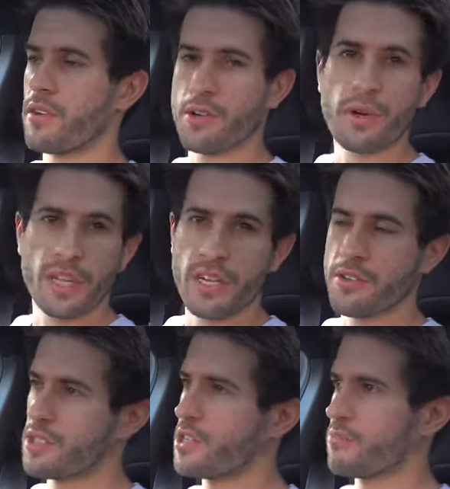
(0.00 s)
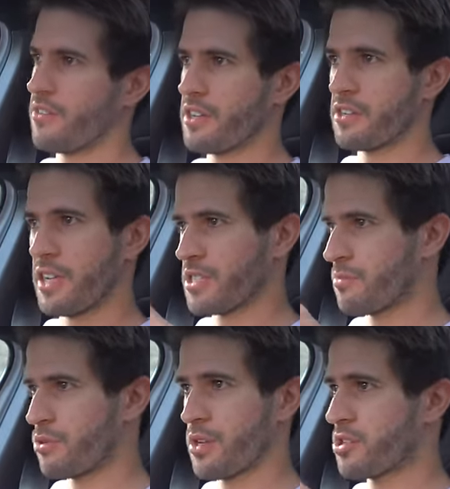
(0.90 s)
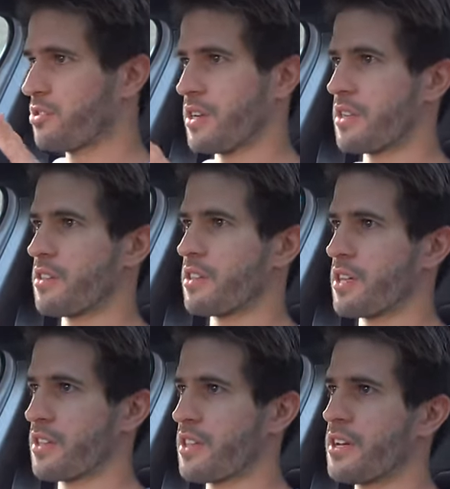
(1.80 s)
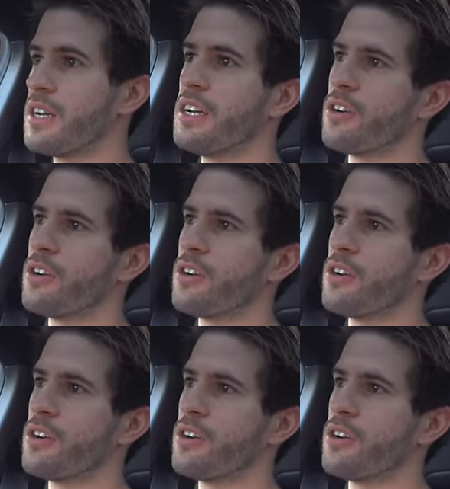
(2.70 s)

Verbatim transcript: and quickly go see them if I need to ask them a question or anything like that,